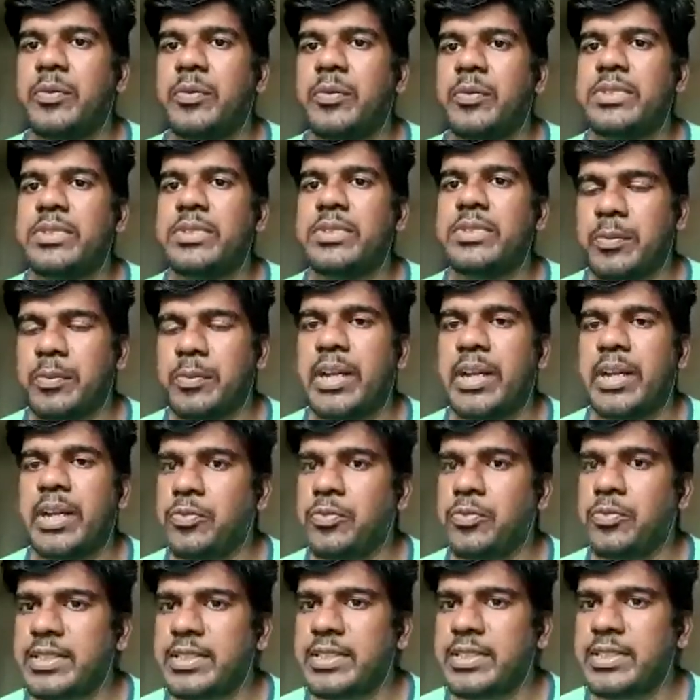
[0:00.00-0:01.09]
some kind of a
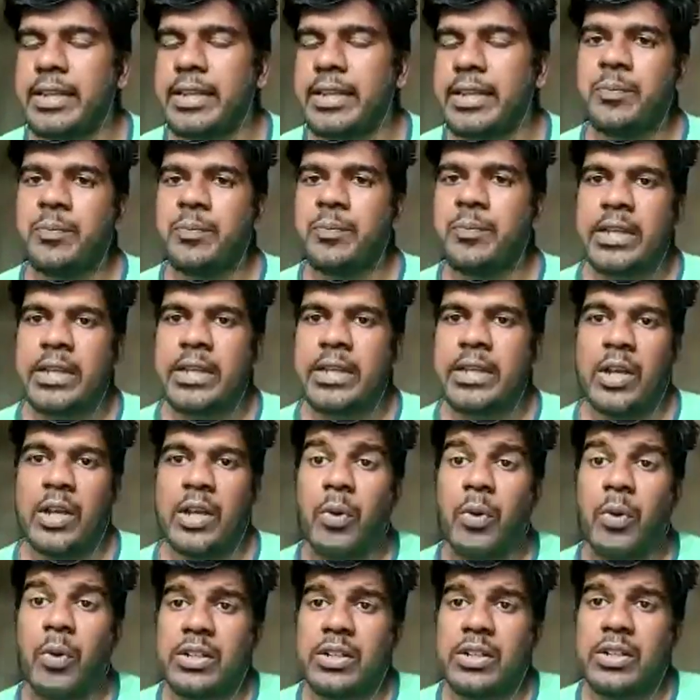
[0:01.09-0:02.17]
slide. Now,
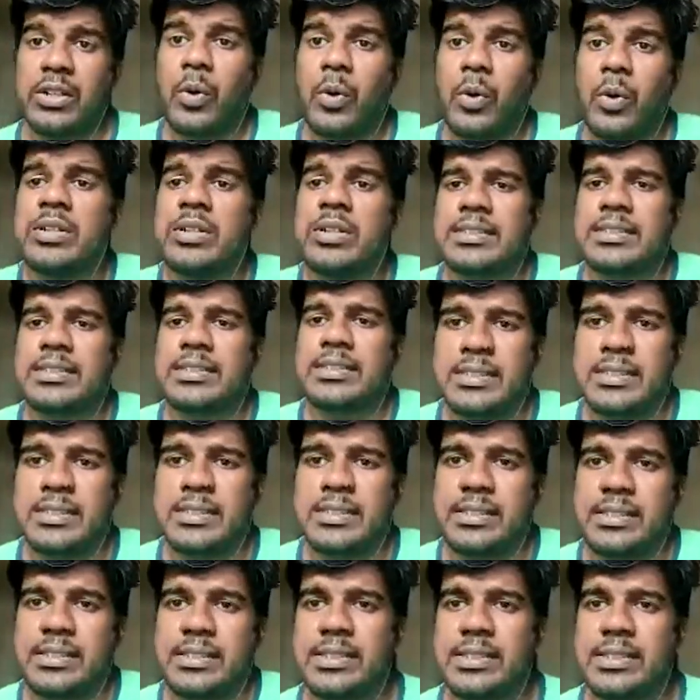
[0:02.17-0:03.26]
what holds this
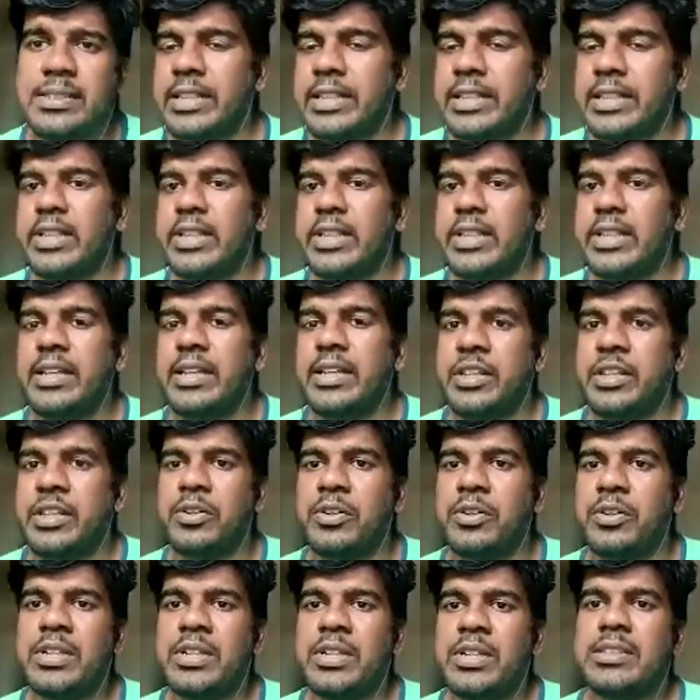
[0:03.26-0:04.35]
is actually,
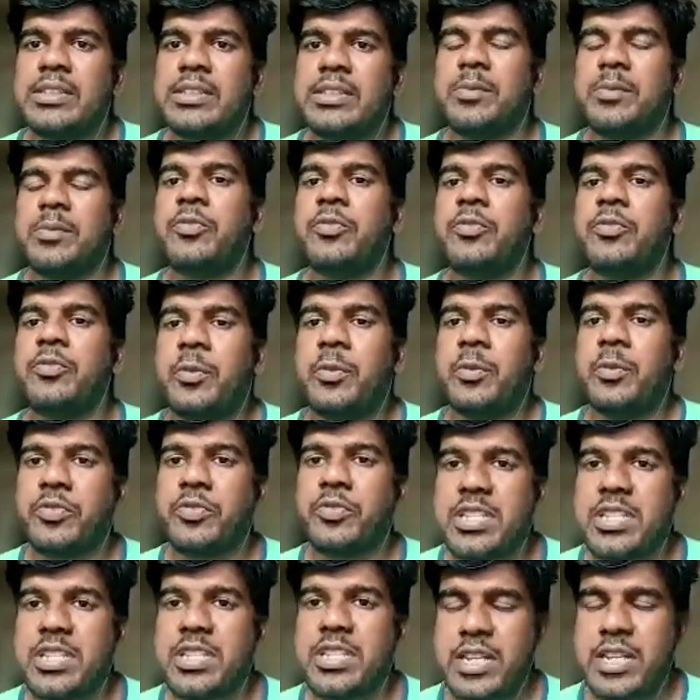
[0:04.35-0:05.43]
some form of
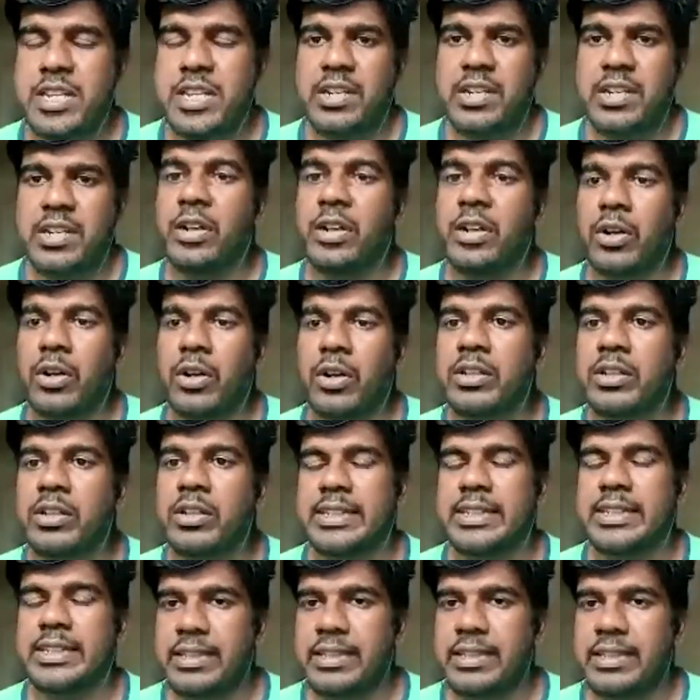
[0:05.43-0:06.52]
vegetation or rocks,
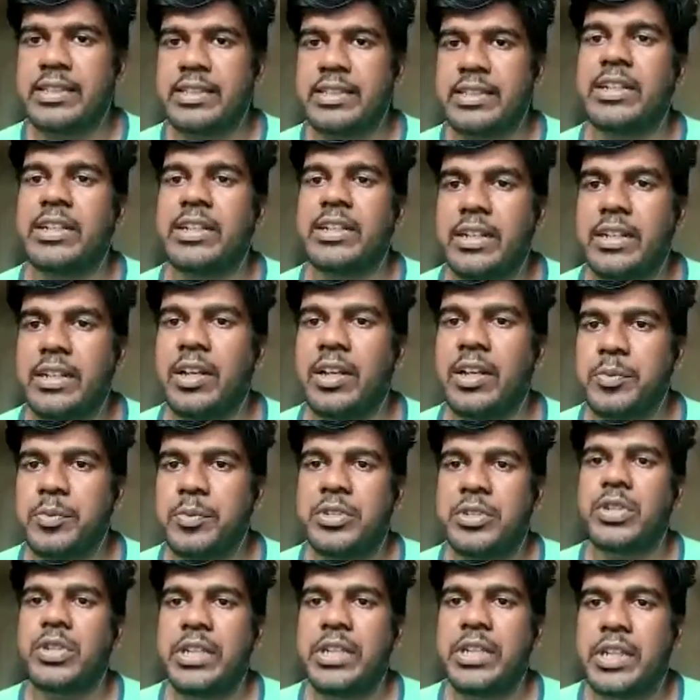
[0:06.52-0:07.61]
etc., that
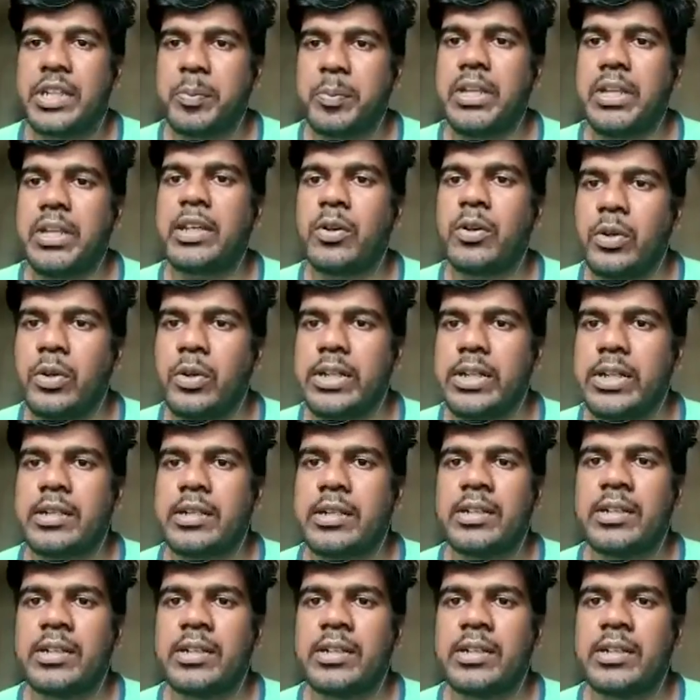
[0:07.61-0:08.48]
usually typically hold it.